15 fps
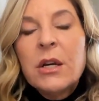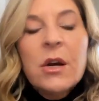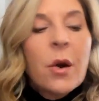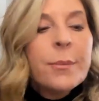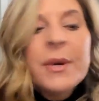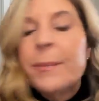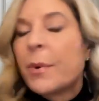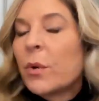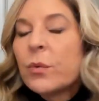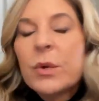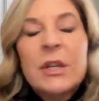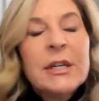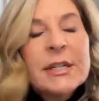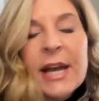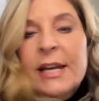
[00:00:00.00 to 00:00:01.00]
people
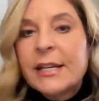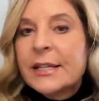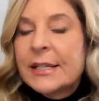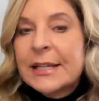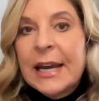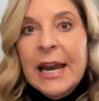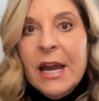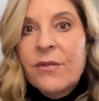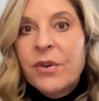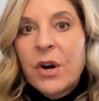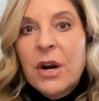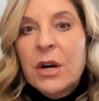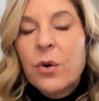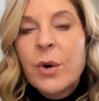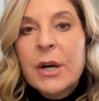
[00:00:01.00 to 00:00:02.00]
really tend to scan very
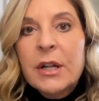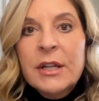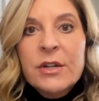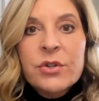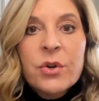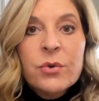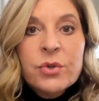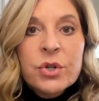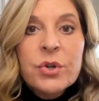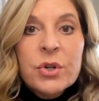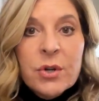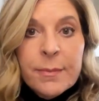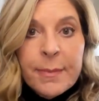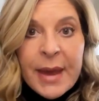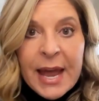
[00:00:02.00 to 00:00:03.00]
quickly. So do
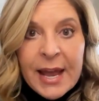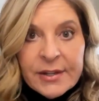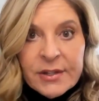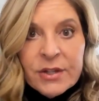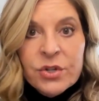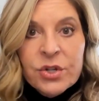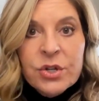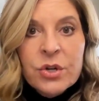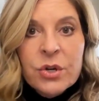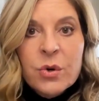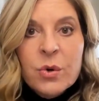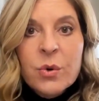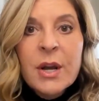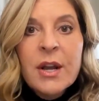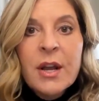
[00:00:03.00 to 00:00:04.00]
your best
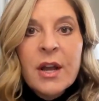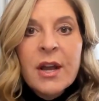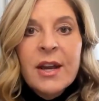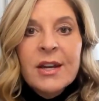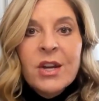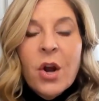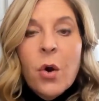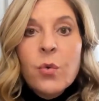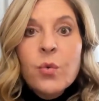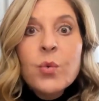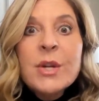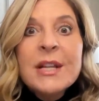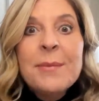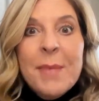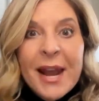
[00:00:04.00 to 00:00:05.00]
to,
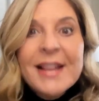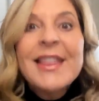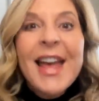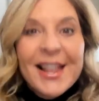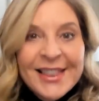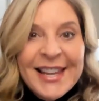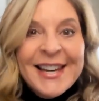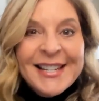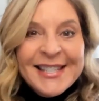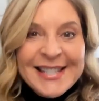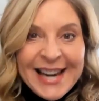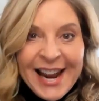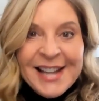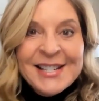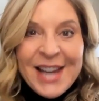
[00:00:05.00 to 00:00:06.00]
really make that link stand